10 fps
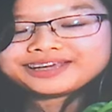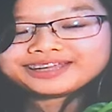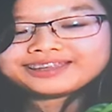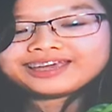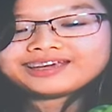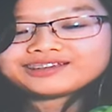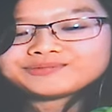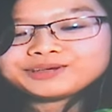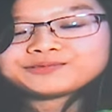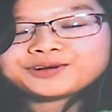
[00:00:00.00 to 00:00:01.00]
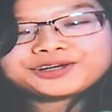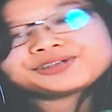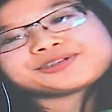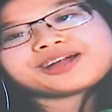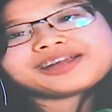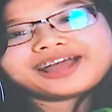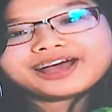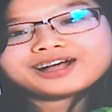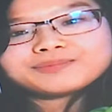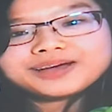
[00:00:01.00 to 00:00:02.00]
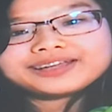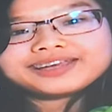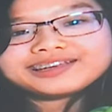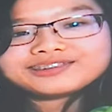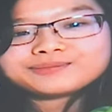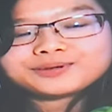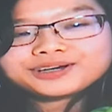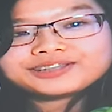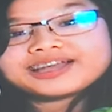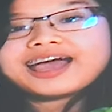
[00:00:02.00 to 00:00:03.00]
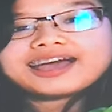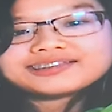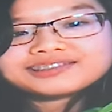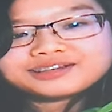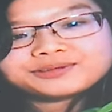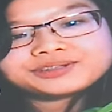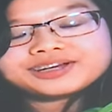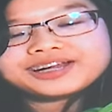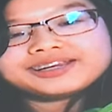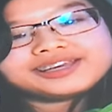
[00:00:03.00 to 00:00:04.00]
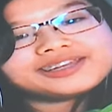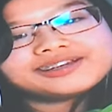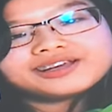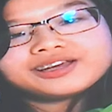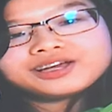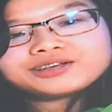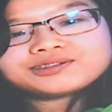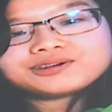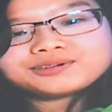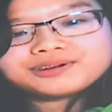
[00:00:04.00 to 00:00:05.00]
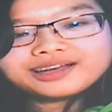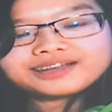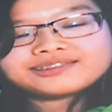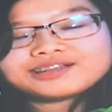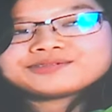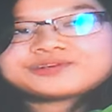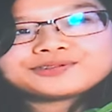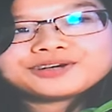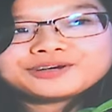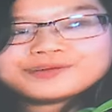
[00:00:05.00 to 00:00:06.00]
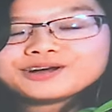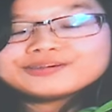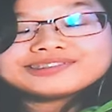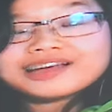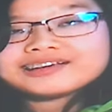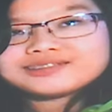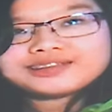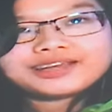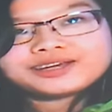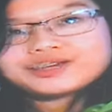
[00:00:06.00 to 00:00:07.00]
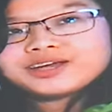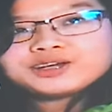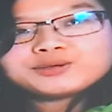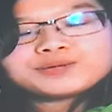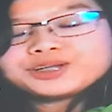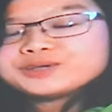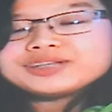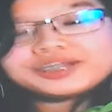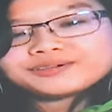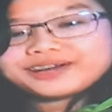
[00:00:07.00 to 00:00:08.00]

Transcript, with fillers: take is before you try to help, I think it's important to ask what do they need. So at Self Love Warrior, we always ask like, what do you need right